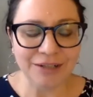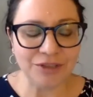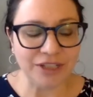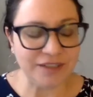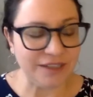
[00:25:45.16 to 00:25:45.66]

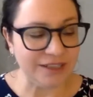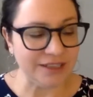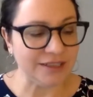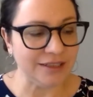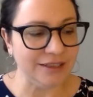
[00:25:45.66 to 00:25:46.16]
just
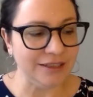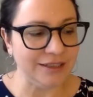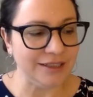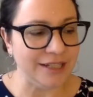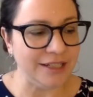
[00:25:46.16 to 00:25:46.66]

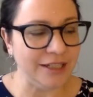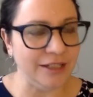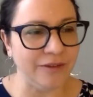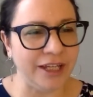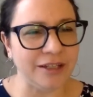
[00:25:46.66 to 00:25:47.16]
this idea
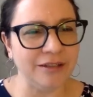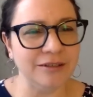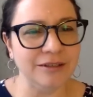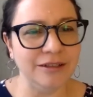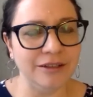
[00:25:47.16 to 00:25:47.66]
of like
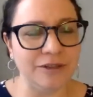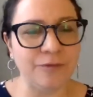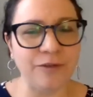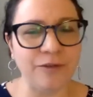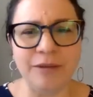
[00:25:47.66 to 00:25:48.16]
this
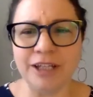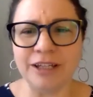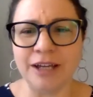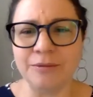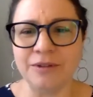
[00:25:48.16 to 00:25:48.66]
framing that